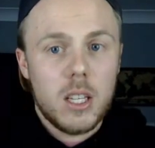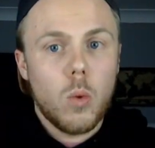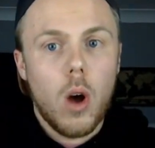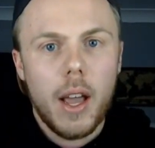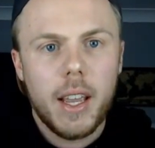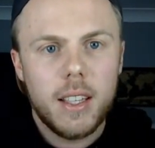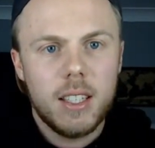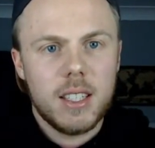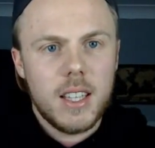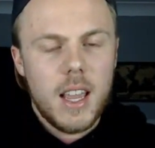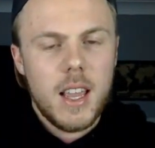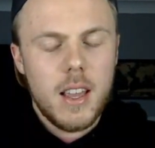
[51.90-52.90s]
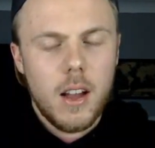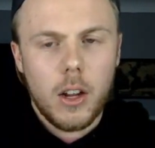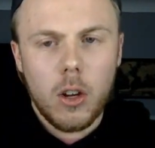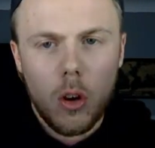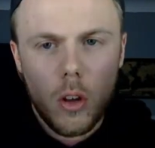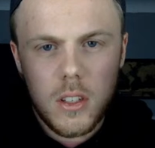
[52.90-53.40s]
what I can see. I
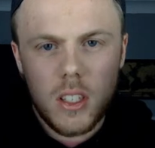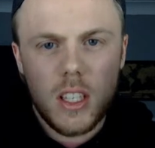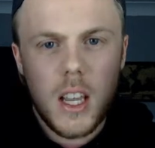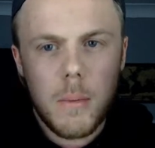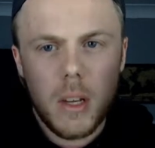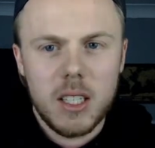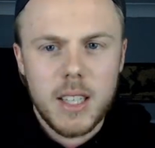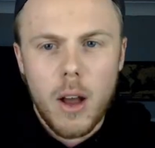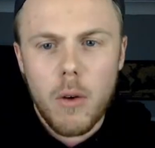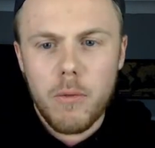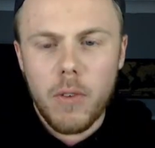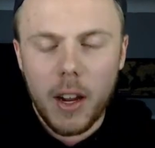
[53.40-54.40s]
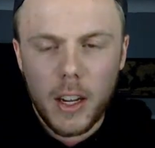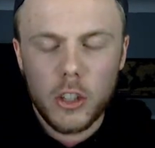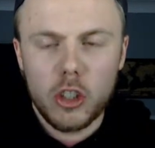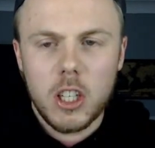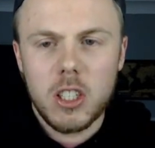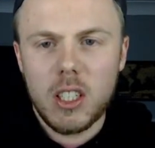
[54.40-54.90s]
can't see myself, I can
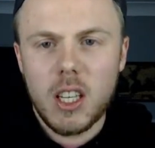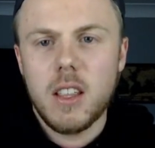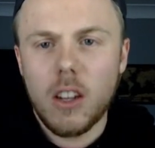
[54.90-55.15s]
just see the